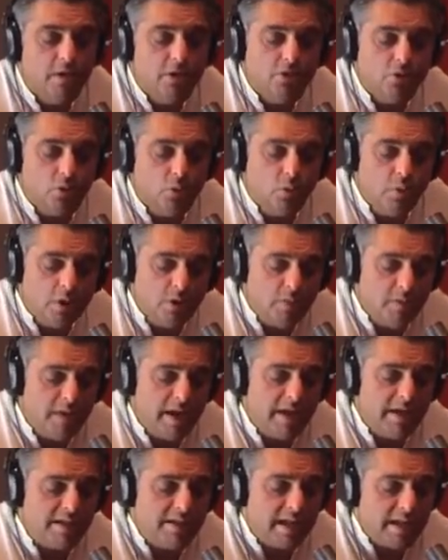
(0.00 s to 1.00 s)
So when we
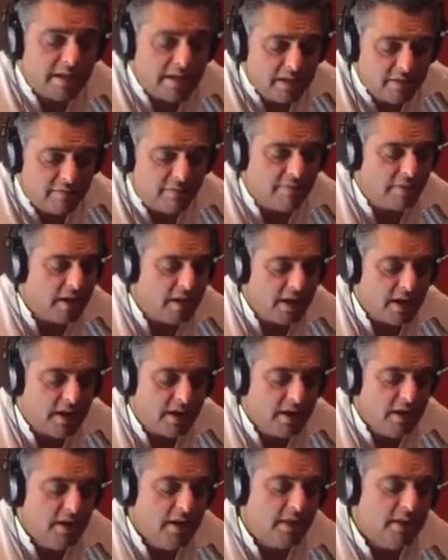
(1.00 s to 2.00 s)
identify
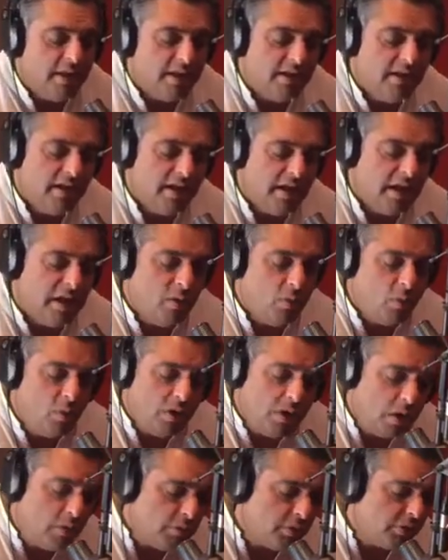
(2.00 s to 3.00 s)
that
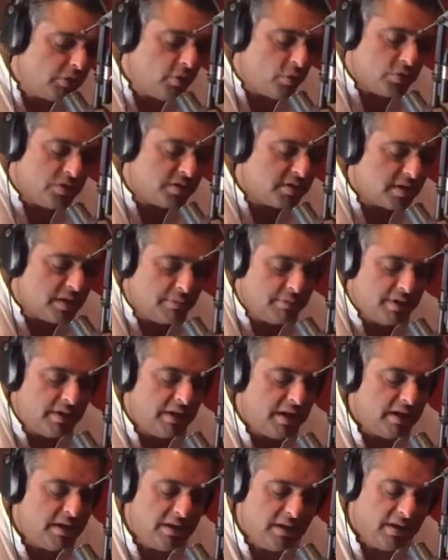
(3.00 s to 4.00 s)
all our thoughts come
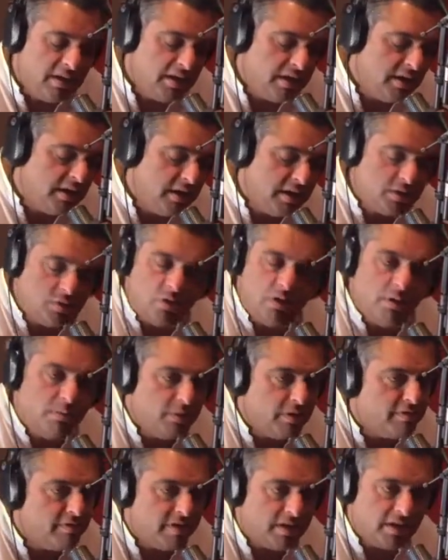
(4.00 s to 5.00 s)
in, and it's all
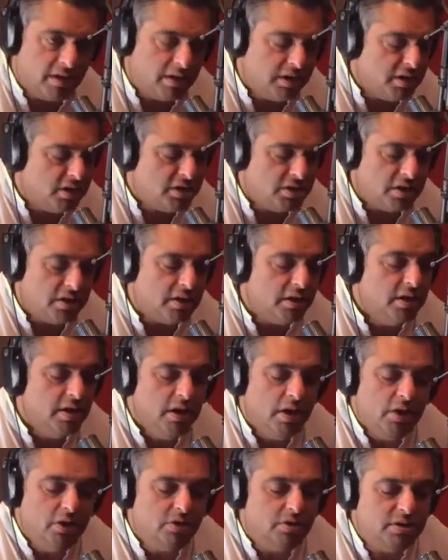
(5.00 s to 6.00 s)
about recognition.
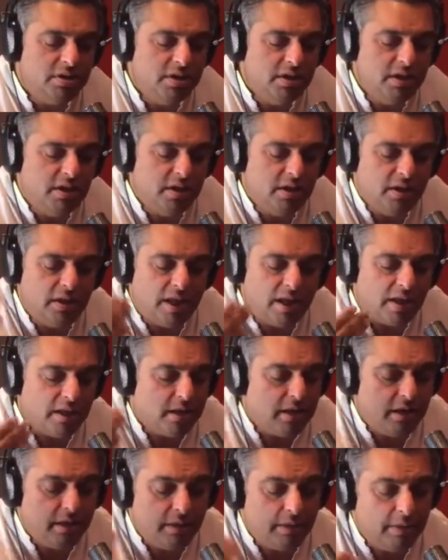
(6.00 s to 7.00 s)
You see, like
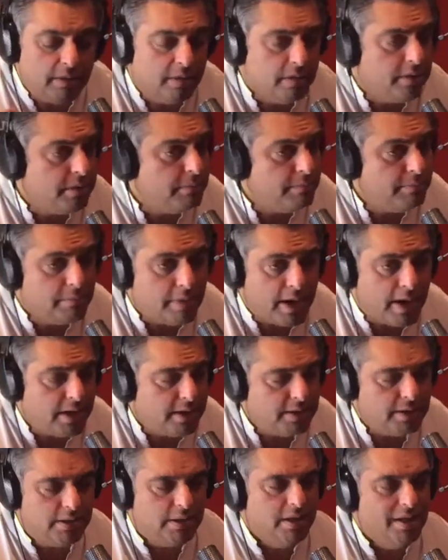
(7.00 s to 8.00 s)
the
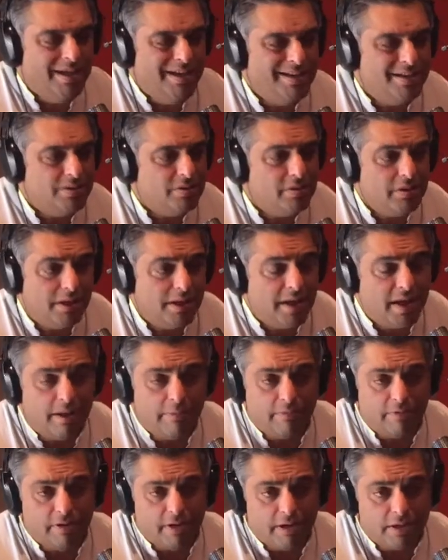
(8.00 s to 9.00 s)
mind, it's not a
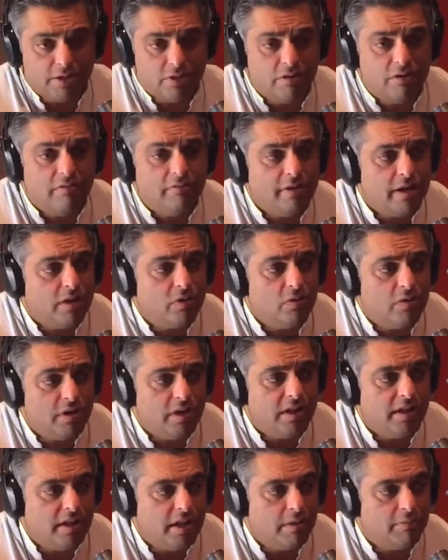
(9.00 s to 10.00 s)
camera, it's not a
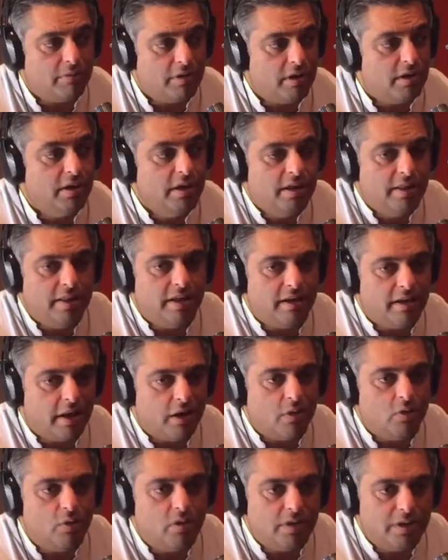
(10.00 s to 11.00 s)
recording camera that
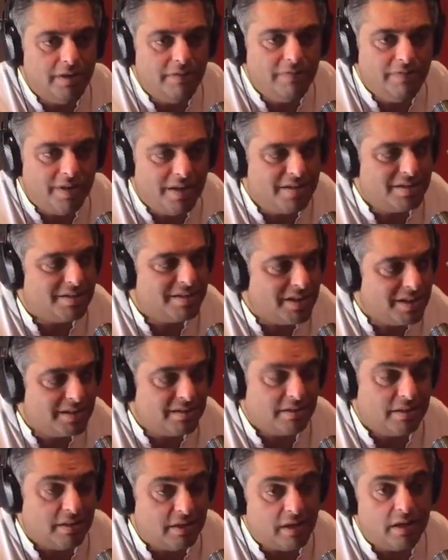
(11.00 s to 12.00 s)
record events
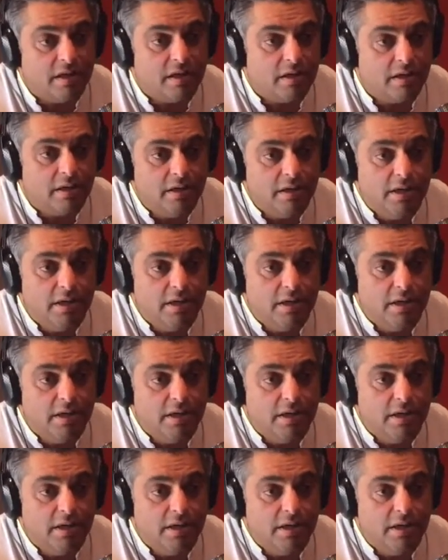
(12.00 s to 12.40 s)
as they are.